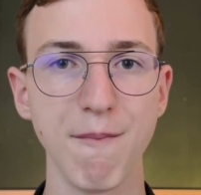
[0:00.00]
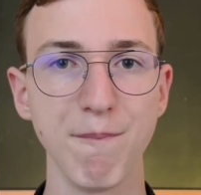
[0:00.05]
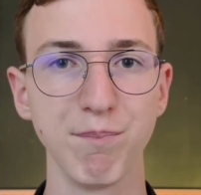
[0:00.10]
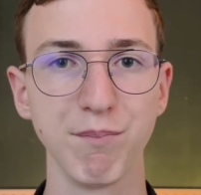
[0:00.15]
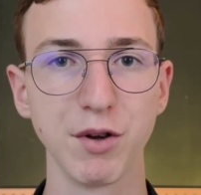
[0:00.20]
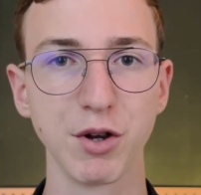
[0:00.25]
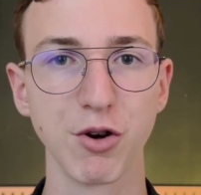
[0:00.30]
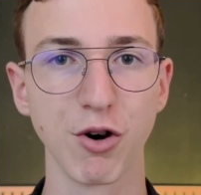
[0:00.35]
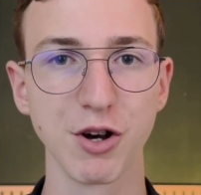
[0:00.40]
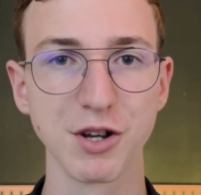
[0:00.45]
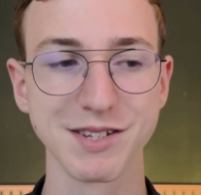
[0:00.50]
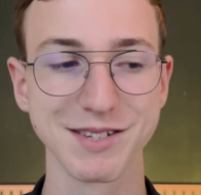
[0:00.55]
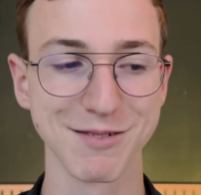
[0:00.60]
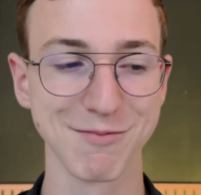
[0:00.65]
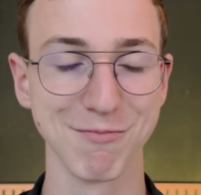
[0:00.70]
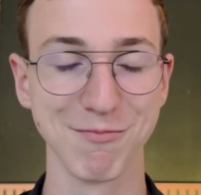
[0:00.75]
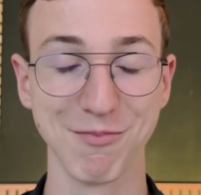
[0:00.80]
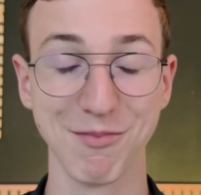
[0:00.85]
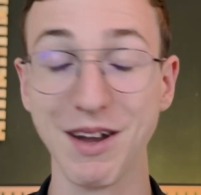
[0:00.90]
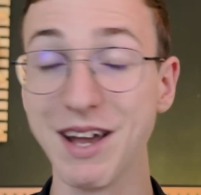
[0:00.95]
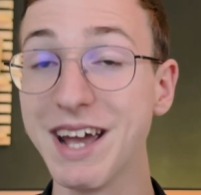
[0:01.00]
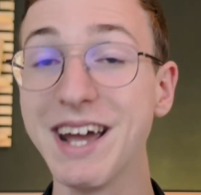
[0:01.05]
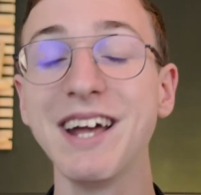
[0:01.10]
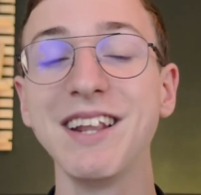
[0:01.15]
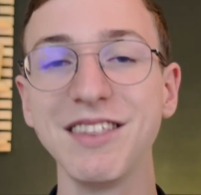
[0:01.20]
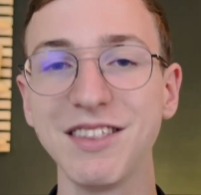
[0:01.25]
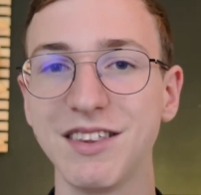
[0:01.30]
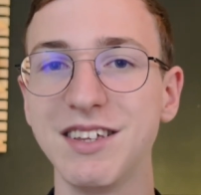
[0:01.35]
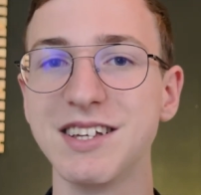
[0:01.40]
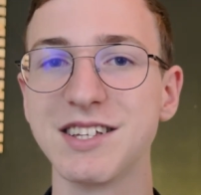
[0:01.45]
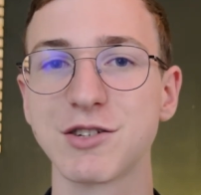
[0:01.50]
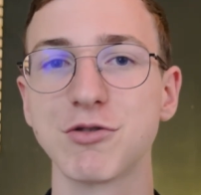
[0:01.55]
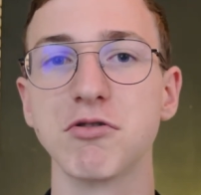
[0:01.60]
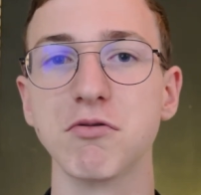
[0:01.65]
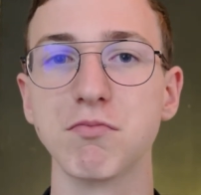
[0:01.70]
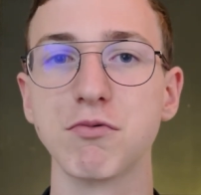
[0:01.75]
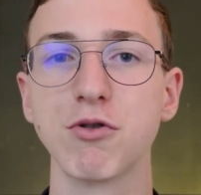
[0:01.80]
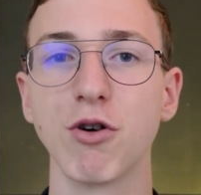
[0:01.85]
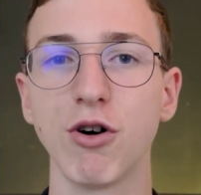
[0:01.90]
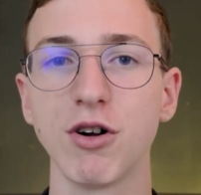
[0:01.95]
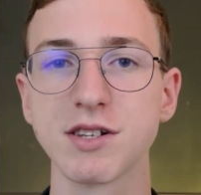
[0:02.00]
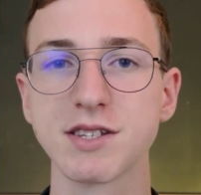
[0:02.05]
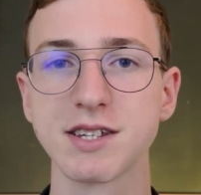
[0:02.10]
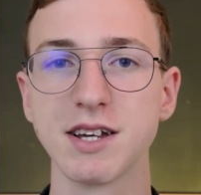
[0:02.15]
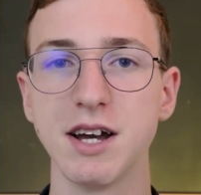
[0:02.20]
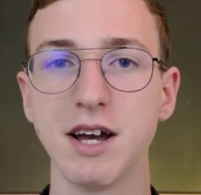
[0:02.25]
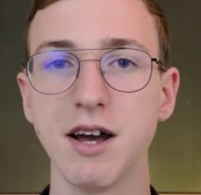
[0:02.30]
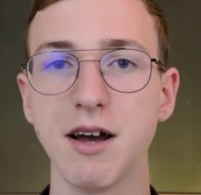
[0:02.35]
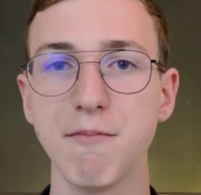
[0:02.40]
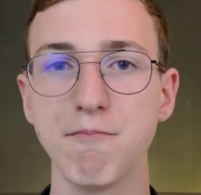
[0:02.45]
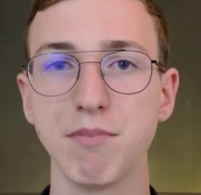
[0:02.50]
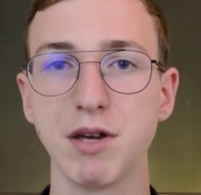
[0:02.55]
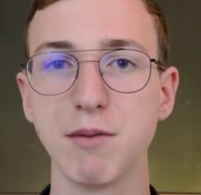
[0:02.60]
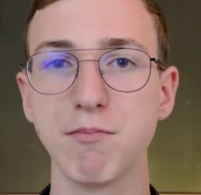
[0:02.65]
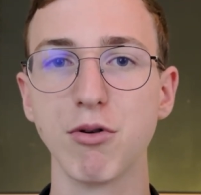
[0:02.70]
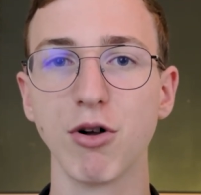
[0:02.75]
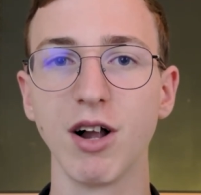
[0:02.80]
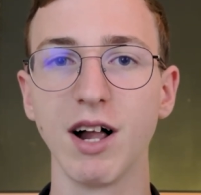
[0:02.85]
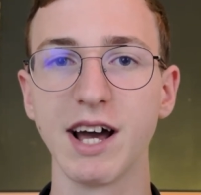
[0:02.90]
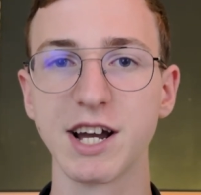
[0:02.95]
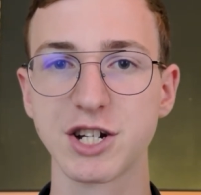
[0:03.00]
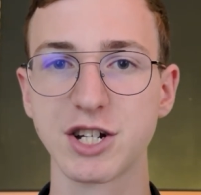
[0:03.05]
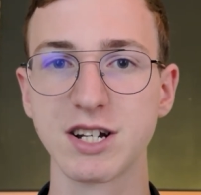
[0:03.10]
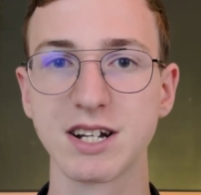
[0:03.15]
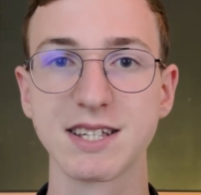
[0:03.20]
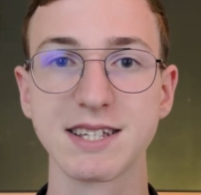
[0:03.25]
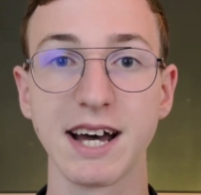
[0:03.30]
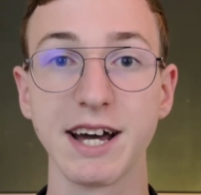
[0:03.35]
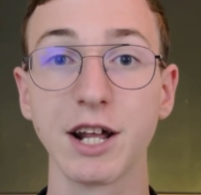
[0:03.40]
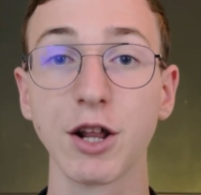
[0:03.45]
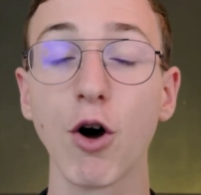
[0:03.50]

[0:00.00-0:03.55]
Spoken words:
Because in these group calls, people are actually excited.